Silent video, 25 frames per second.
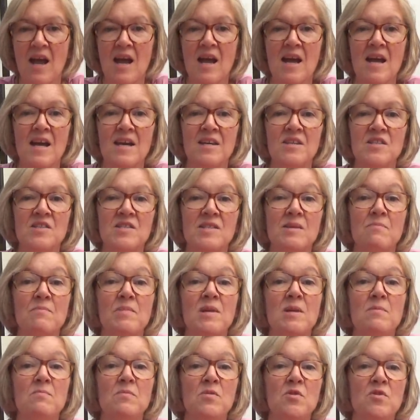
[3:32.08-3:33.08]
Anne
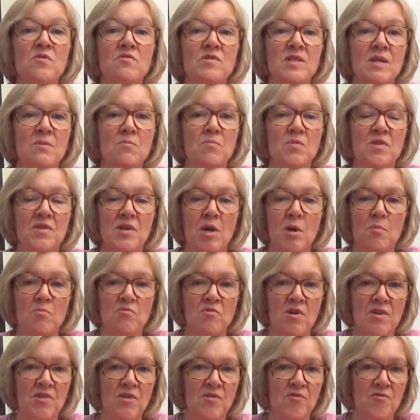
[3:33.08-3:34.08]
simply moved in with her
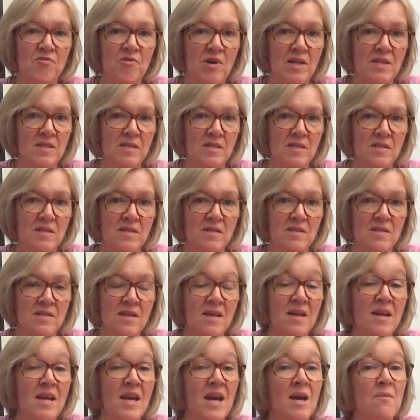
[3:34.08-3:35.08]
brother Francis
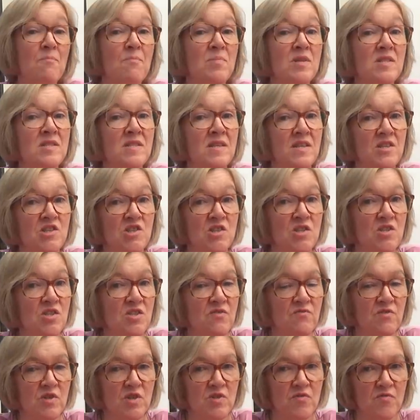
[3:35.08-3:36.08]
and petitioned
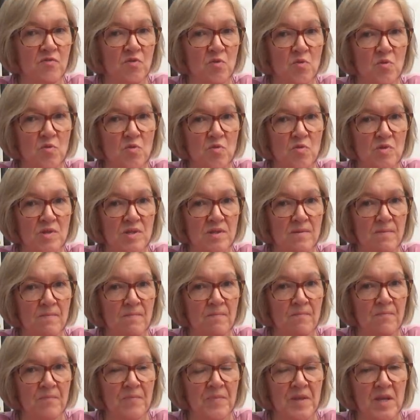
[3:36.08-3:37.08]
for divorce.
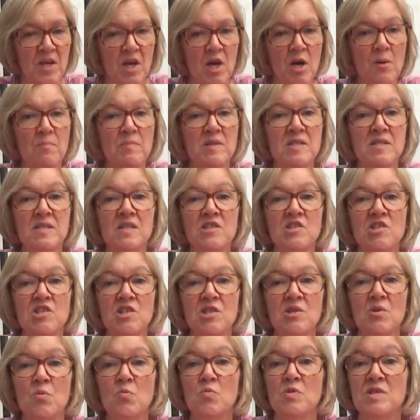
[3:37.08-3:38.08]
Her
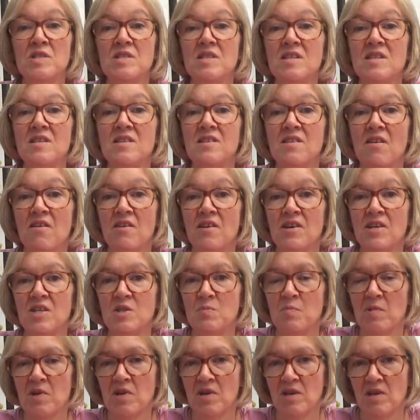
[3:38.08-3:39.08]
petition was denied
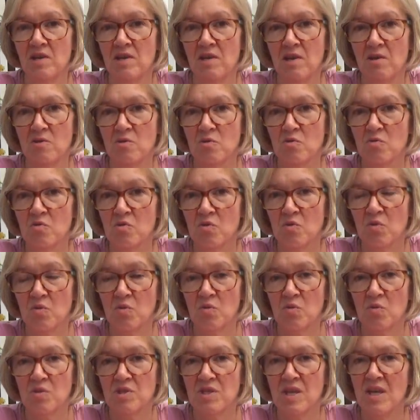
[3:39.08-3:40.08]
by her local
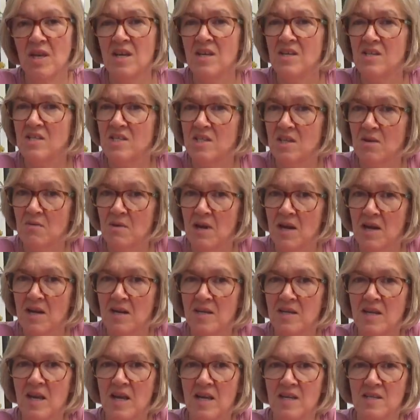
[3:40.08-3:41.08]
court, so
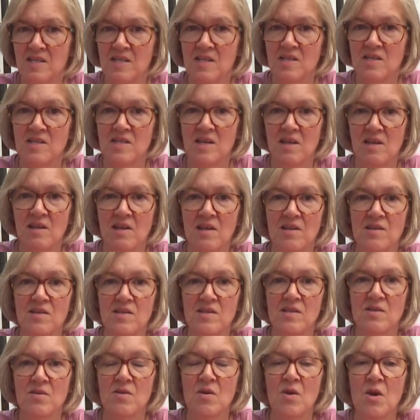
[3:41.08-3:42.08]
Anne headed to
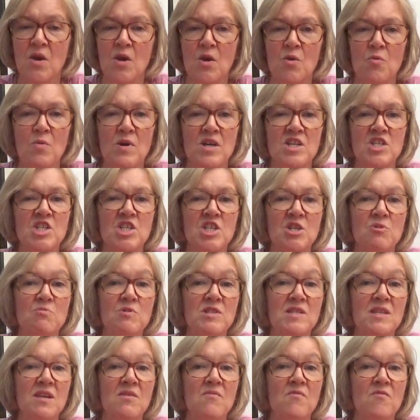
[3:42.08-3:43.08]
London, where she
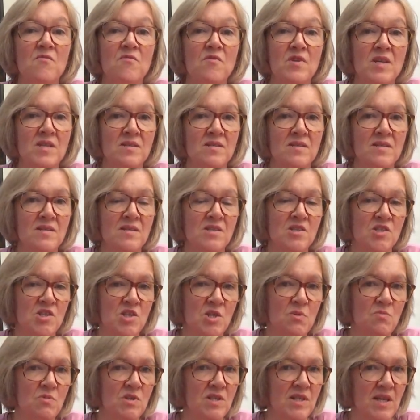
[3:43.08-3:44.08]
was convinced that
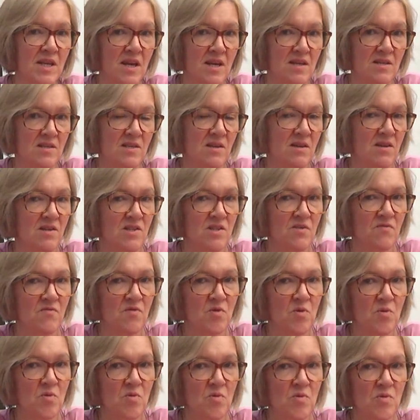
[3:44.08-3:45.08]
she would get her
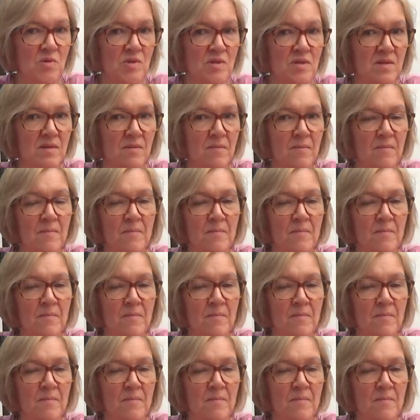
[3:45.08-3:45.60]
divorce.